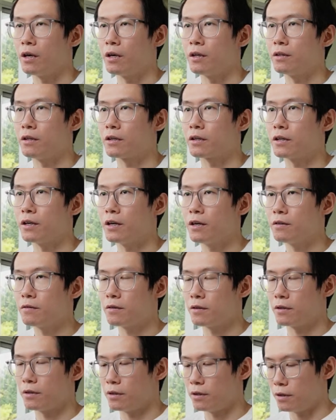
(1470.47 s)
again,
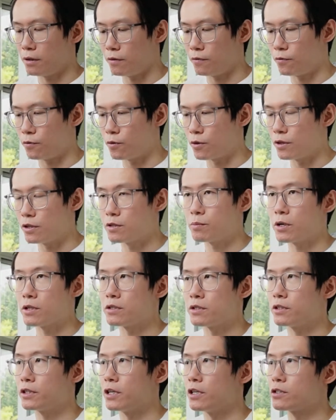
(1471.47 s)
for this
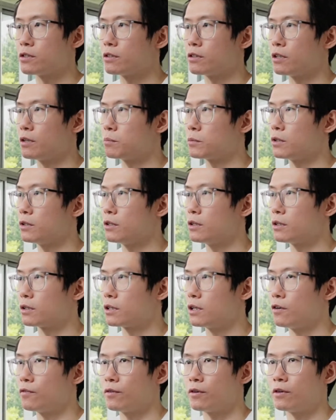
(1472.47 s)
presentation, I'm going to
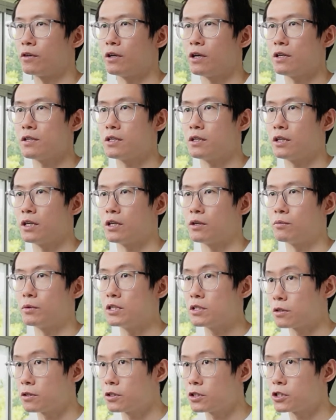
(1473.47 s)
cover SLA
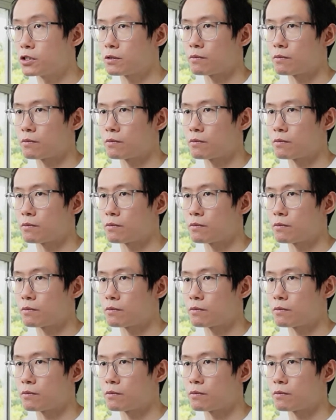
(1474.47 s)
research,